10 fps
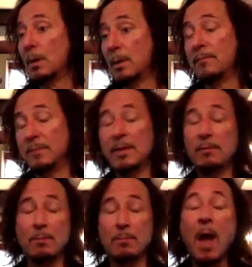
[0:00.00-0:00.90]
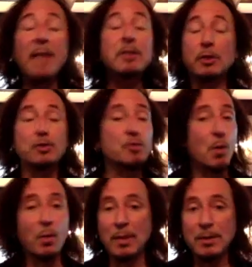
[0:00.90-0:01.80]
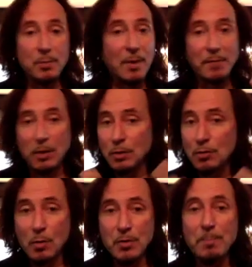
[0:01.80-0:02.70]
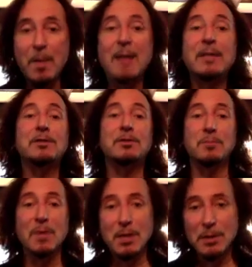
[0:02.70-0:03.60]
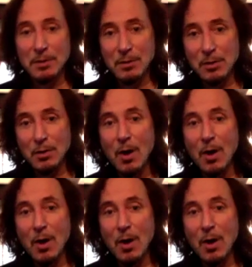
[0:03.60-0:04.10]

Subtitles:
literal mind control, that you have to control your body to calm